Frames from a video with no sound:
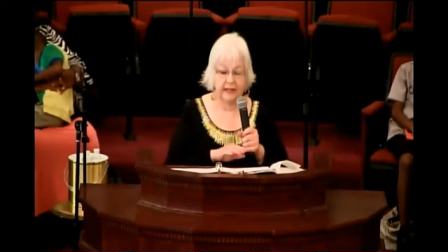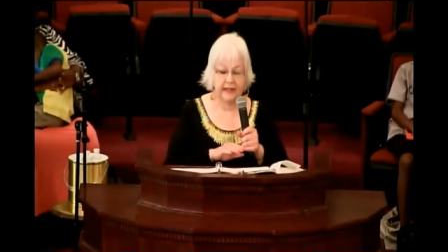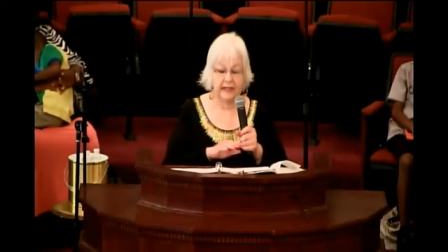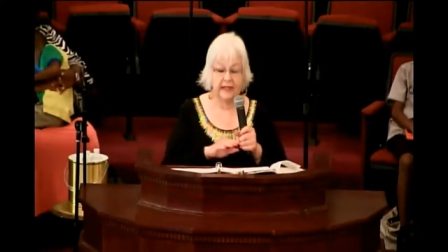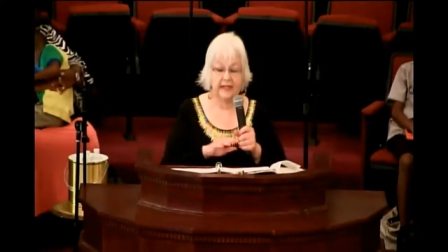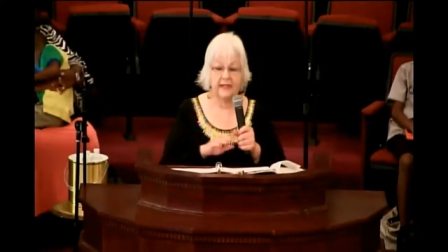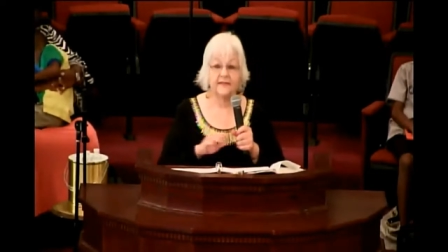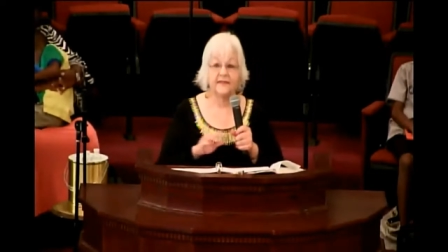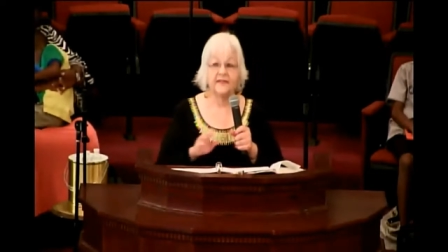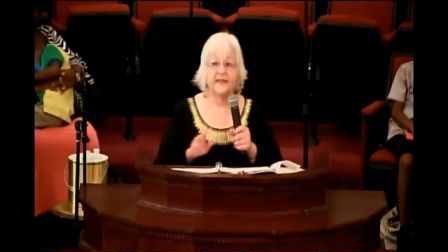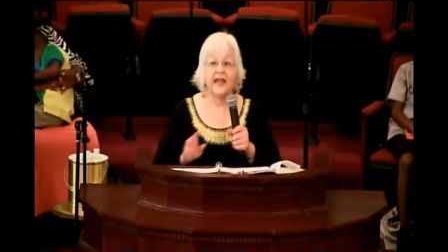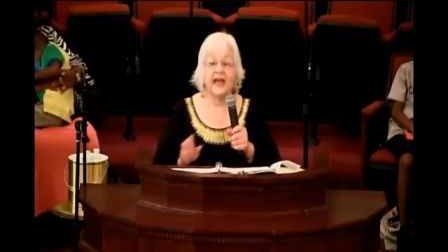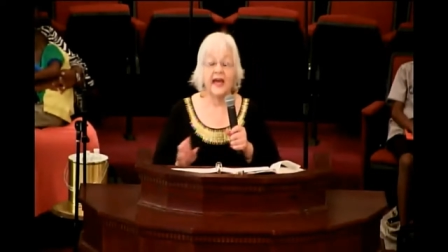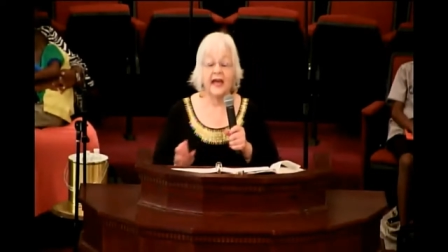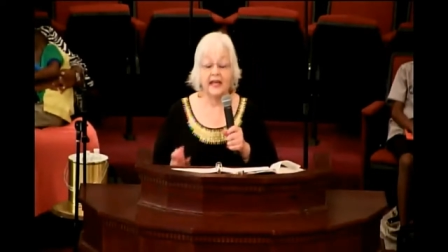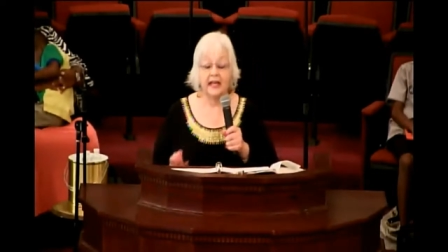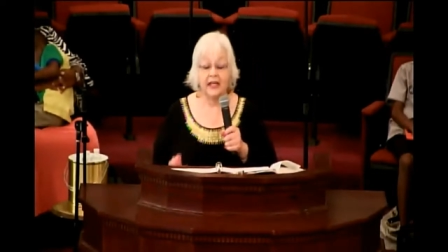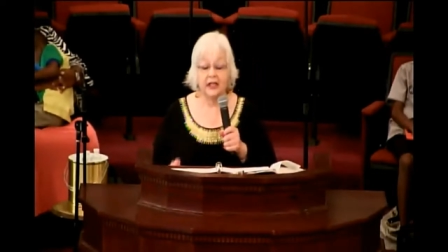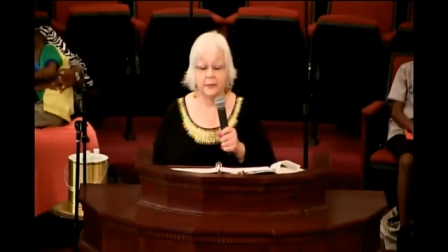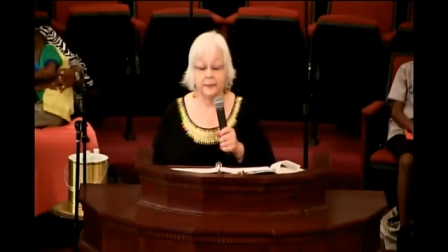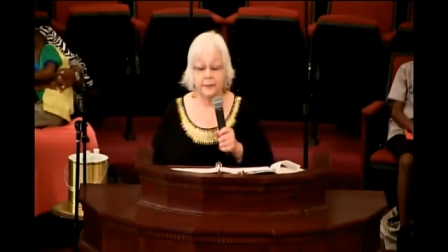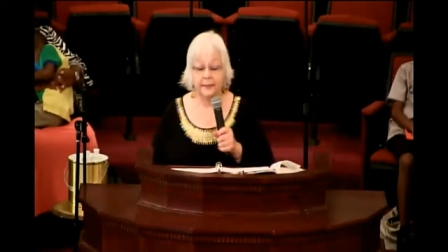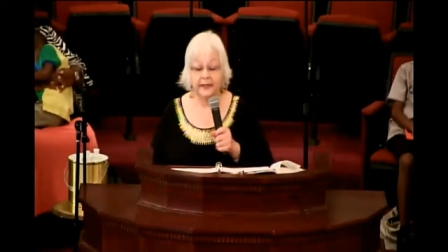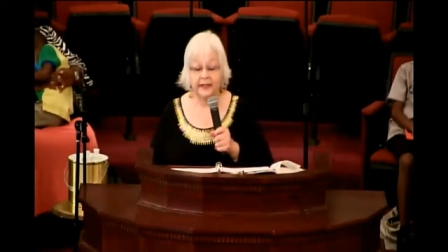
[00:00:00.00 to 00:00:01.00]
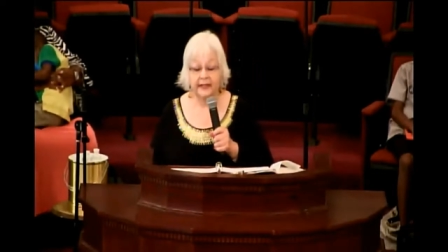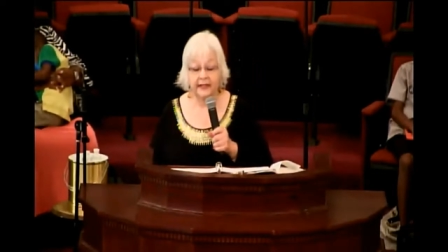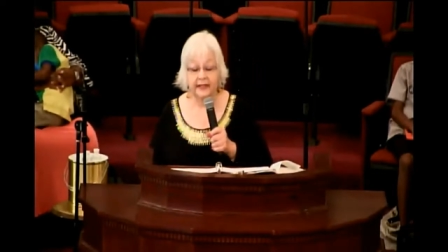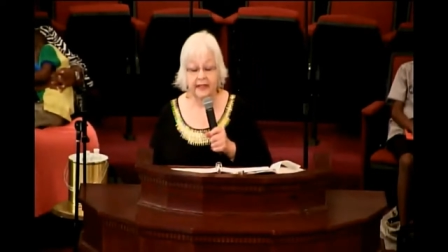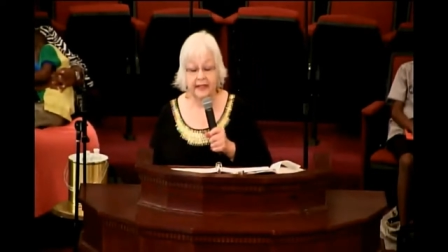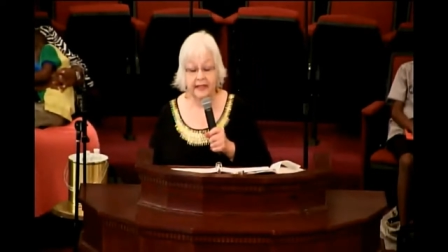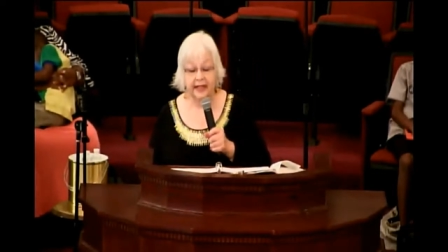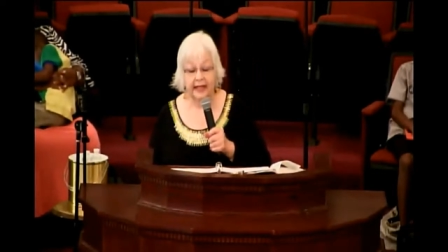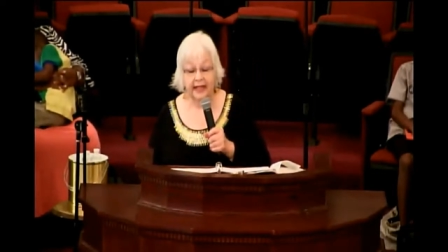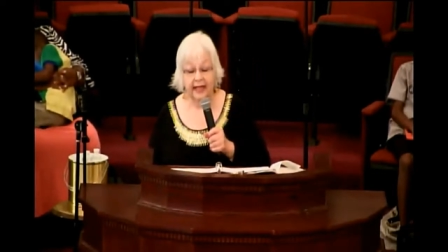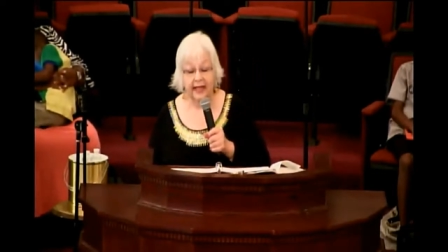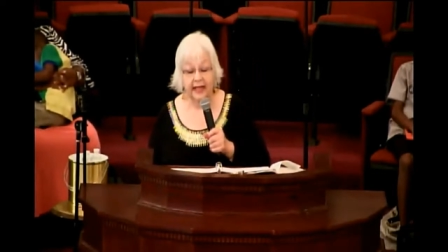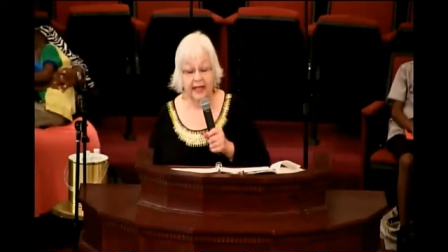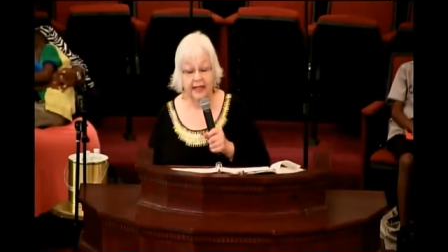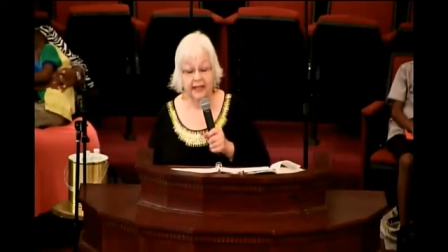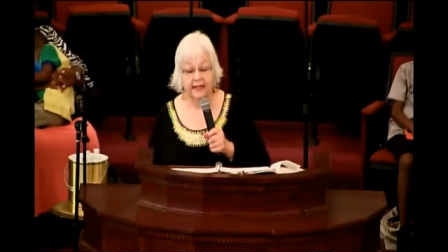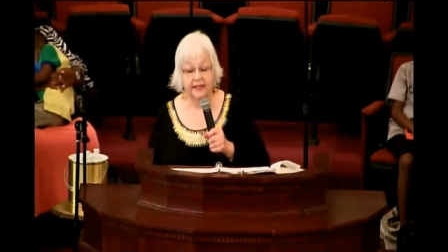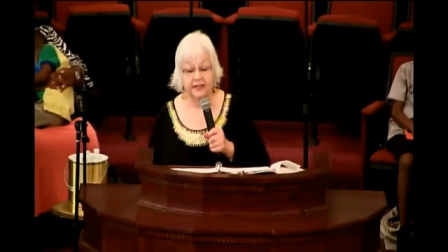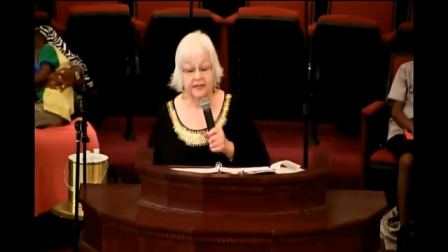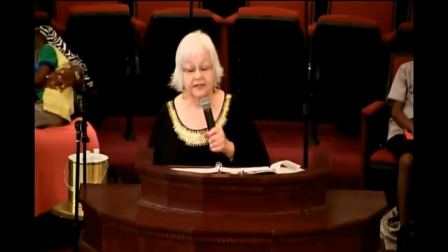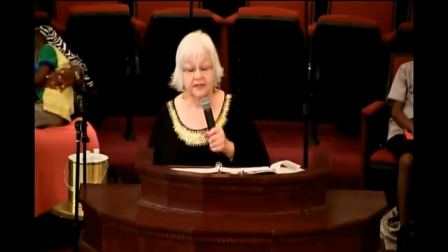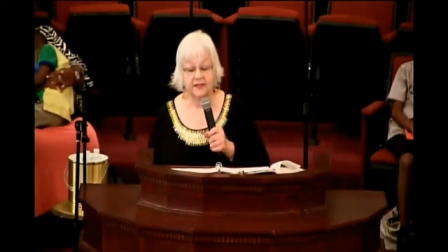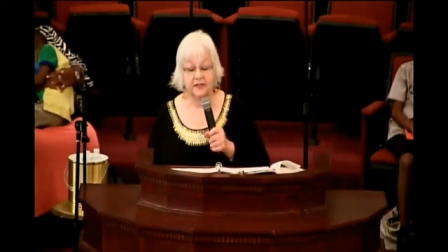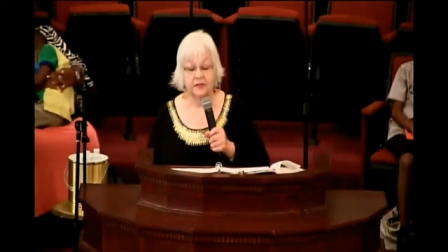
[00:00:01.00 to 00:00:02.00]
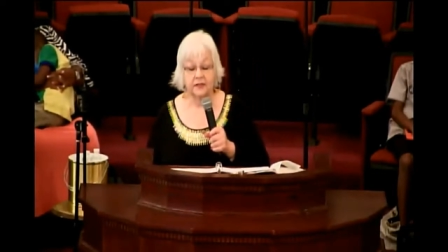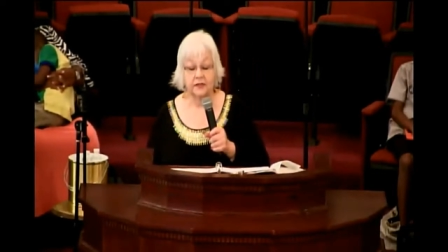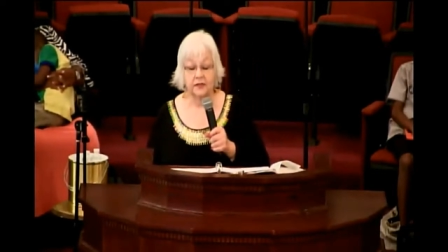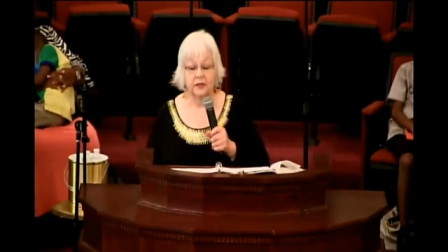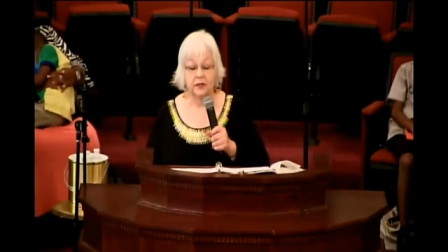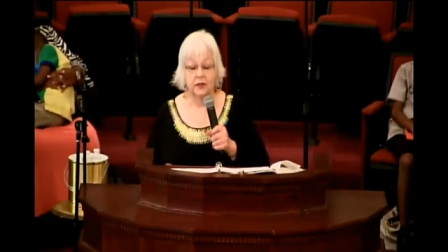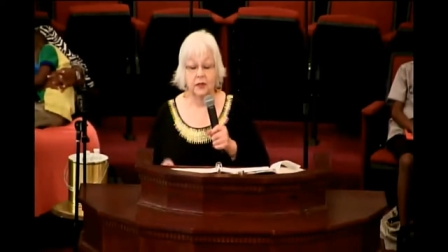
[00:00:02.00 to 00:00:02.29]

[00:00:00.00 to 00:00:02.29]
If that had been the case,